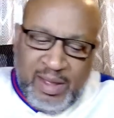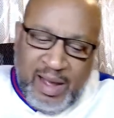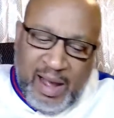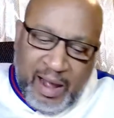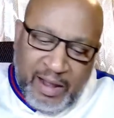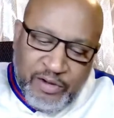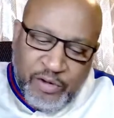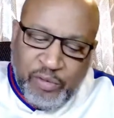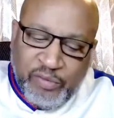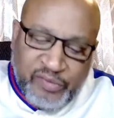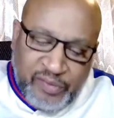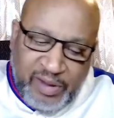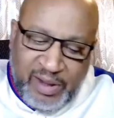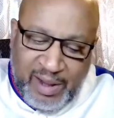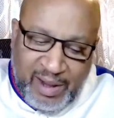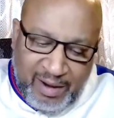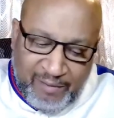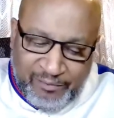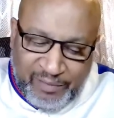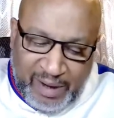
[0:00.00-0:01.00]
I usually
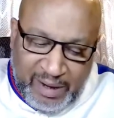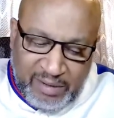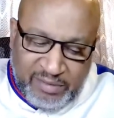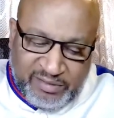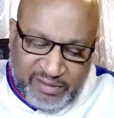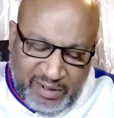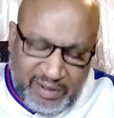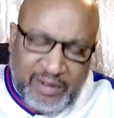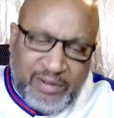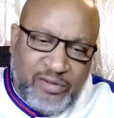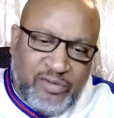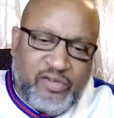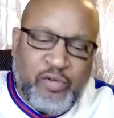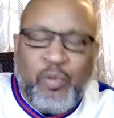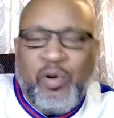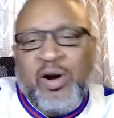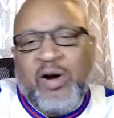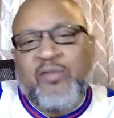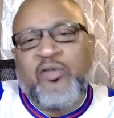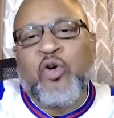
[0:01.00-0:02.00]
have like 10,
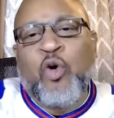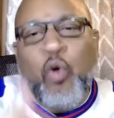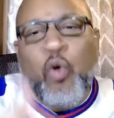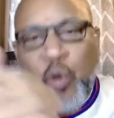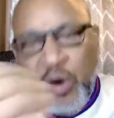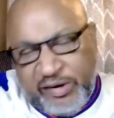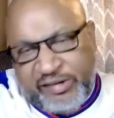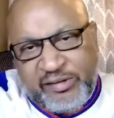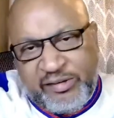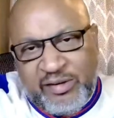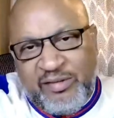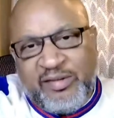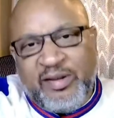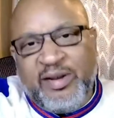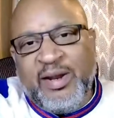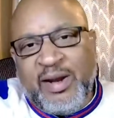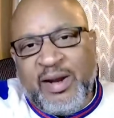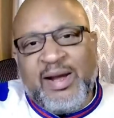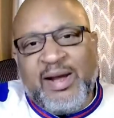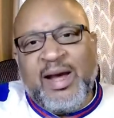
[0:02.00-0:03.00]
12 questions,
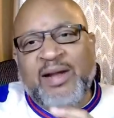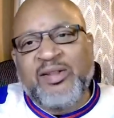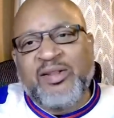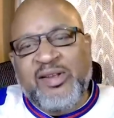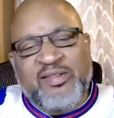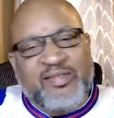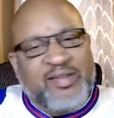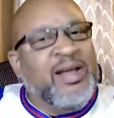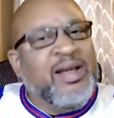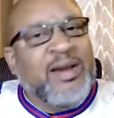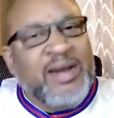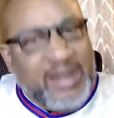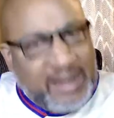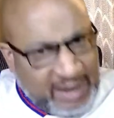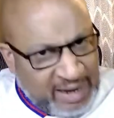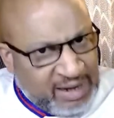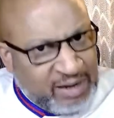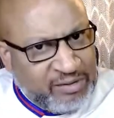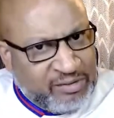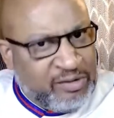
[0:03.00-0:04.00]
and then I got these
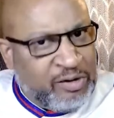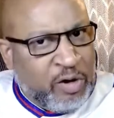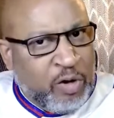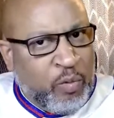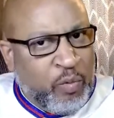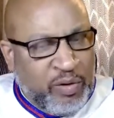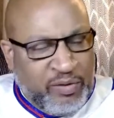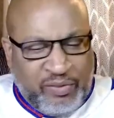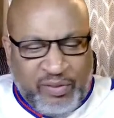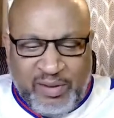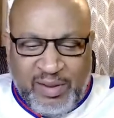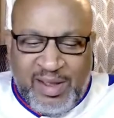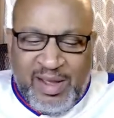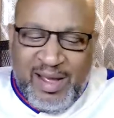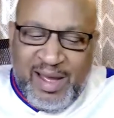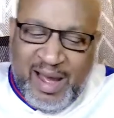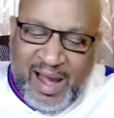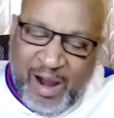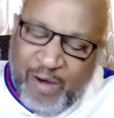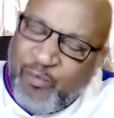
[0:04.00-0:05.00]
indicators to go with it.
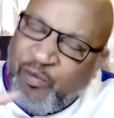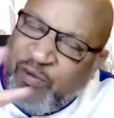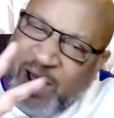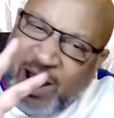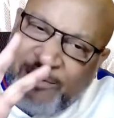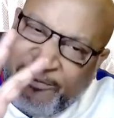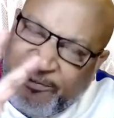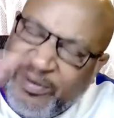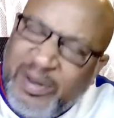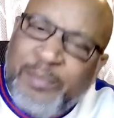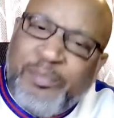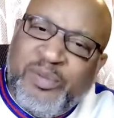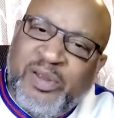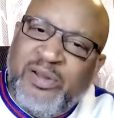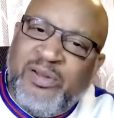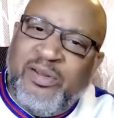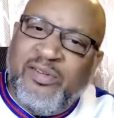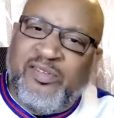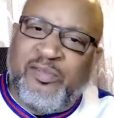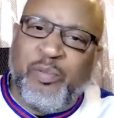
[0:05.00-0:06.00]
I flipped
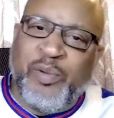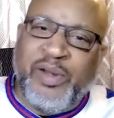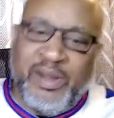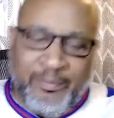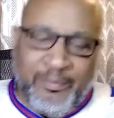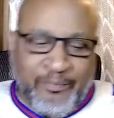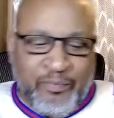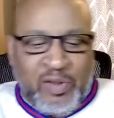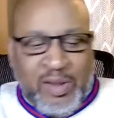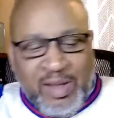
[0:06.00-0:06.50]
it this week.